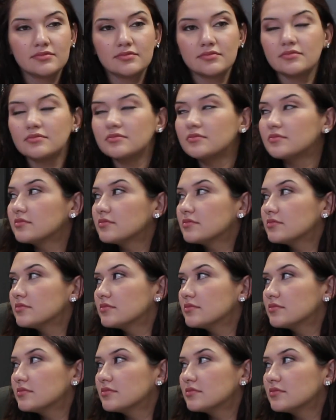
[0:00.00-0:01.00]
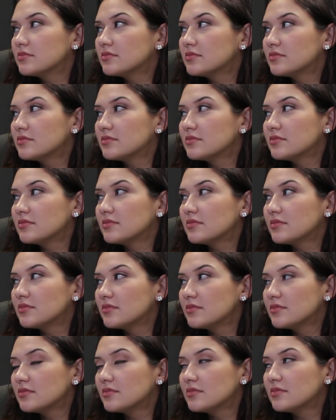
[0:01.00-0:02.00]

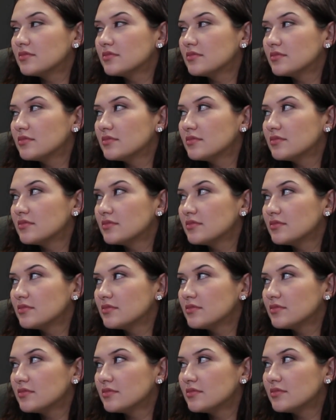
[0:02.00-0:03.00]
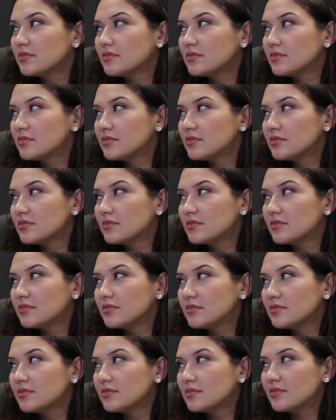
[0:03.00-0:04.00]

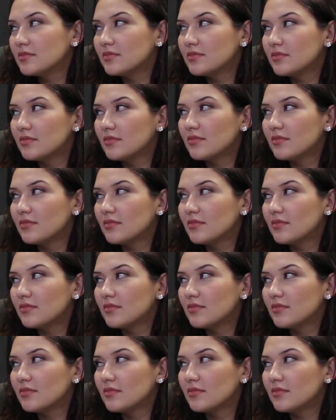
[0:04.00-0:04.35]
This person isn't speaking.